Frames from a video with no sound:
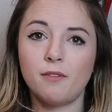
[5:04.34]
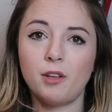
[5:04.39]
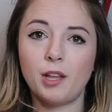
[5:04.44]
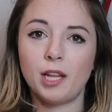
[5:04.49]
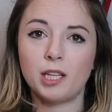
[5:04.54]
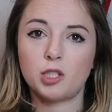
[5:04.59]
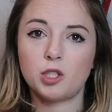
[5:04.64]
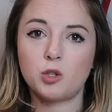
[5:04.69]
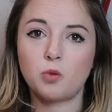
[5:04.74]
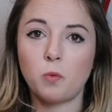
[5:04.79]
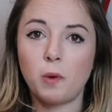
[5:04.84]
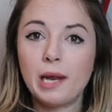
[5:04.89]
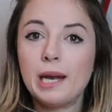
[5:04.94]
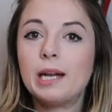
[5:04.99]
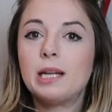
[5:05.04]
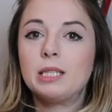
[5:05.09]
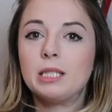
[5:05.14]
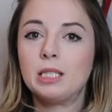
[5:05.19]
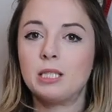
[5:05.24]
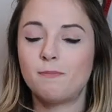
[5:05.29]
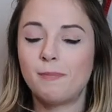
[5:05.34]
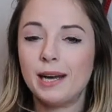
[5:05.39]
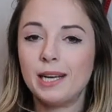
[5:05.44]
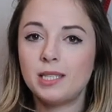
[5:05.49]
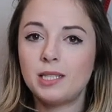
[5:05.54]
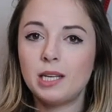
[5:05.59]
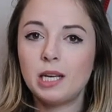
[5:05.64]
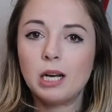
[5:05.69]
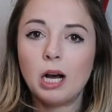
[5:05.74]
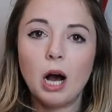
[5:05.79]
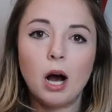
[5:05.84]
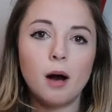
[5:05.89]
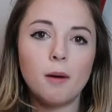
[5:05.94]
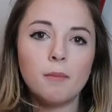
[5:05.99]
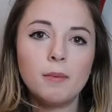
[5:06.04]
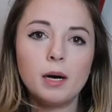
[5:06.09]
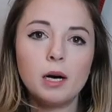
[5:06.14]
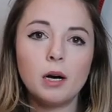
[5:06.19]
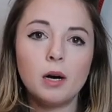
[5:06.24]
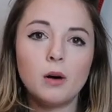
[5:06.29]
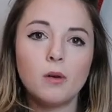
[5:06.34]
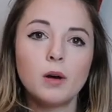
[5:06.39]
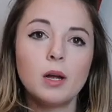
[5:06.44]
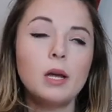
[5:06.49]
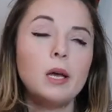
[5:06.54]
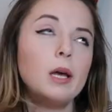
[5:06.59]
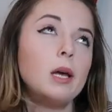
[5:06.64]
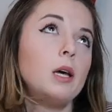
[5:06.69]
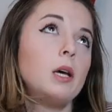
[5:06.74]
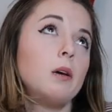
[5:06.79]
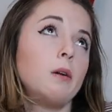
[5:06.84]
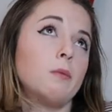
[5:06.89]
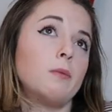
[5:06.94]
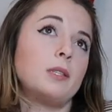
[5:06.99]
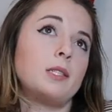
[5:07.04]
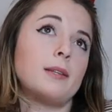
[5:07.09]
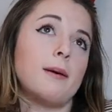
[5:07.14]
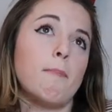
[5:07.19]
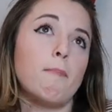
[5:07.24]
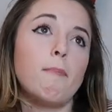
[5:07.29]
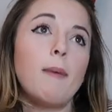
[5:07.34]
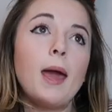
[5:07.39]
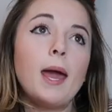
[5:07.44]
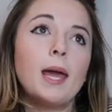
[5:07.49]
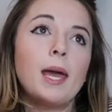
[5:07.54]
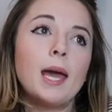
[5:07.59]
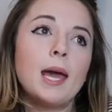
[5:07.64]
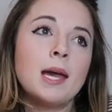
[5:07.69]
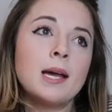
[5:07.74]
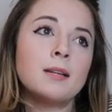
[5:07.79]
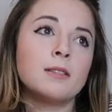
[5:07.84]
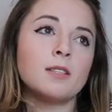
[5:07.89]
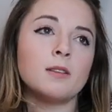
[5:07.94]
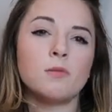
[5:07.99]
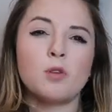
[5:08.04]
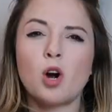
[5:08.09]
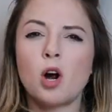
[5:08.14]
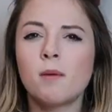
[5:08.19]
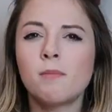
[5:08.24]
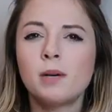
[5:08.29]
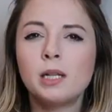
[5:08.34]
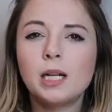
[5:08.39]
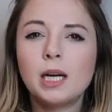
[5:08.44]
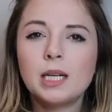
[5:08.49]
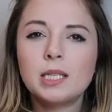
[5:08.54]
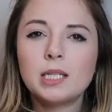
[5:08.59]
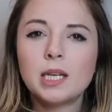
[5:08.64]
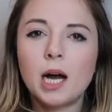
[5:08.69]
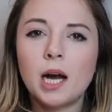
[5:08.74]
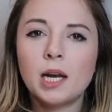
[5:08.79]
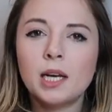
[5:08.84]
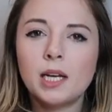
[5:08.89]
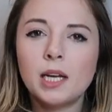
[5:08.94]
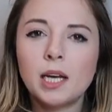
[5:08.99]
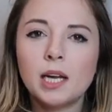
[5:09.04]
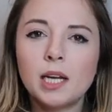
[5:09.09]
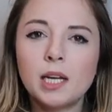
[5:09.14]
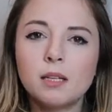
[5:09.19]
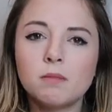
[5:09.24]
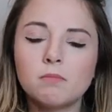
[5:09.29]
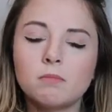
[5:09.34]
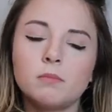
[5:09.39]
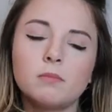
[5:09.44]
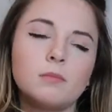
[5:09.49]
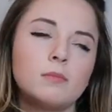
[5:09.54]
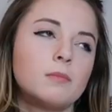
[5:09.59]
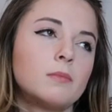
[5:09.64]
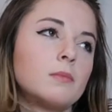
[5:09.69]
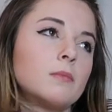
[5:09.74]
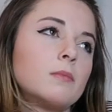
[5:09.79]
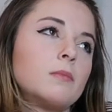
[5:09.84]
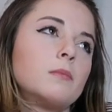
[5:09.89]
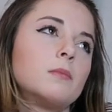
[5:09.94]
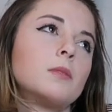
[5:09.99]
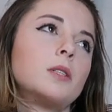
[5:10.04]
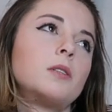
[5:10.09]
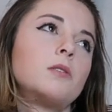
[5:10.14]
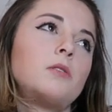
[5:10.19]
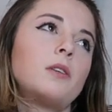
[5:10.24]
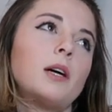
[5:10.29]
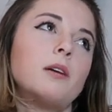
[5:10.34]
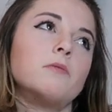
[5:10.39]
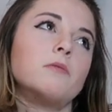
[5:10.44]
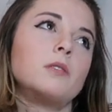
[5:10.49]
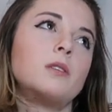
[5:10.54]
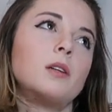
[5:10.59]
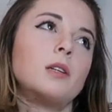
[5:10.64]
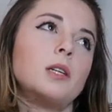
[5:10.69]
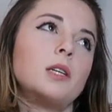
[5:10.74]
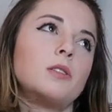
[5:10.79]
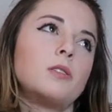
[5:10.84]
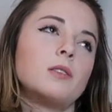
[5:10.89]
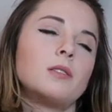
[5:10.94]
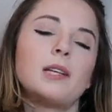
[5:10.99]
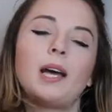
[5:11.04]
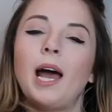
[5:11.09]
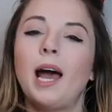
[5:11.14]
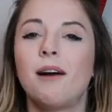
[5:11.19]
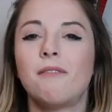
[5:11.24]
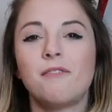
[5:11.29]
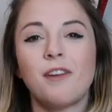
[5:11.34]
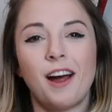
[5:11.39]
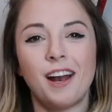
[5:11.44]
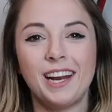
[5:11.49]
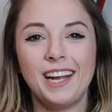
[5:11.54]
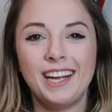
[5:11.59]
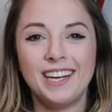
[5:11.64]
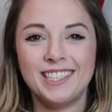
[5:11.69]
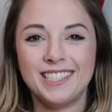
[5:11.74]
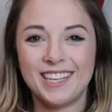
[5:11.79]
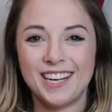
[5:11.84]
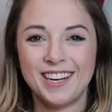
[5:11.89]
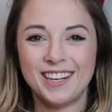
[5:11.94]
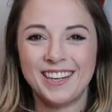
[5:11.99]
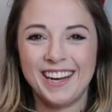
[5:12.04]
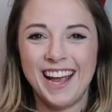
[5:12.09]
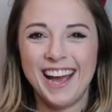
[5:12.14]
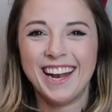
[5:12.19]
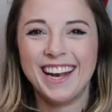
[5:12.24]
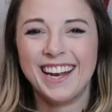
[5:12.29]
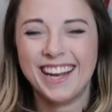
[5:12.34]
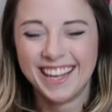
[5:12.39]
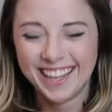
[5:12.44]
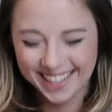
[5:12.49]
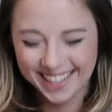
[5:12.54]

you that sweet and spicy combo with some bacon, some caramelized onion. Sounds delicious. I have not eaten dinner yet.